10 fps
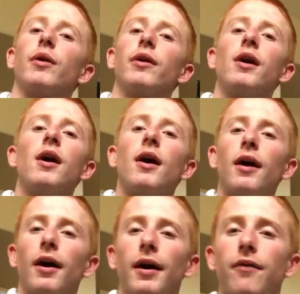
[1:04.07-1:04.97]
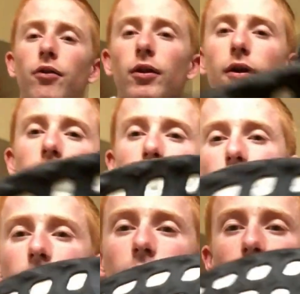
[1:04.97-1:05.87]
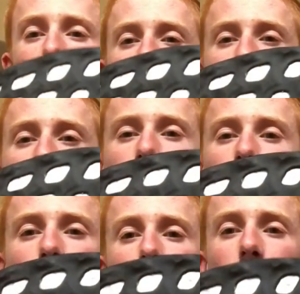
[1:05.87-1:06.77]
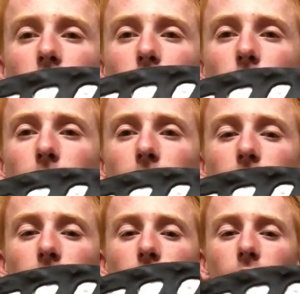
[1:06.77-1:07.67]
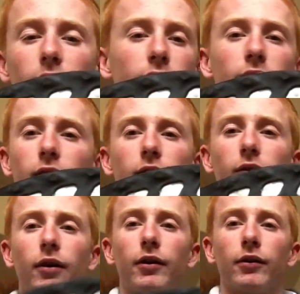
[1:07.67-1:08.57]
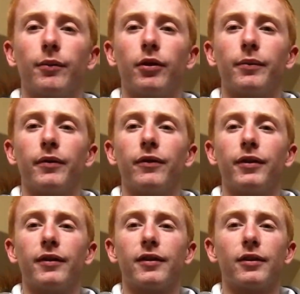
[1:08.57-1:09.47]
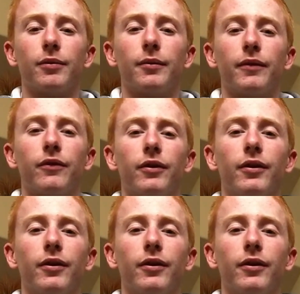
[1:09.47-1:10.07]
wear. I have a lot of um, pressure right here on the ball of my foot. I'm not right here on the ball of my foot. That's not the ball of my foot.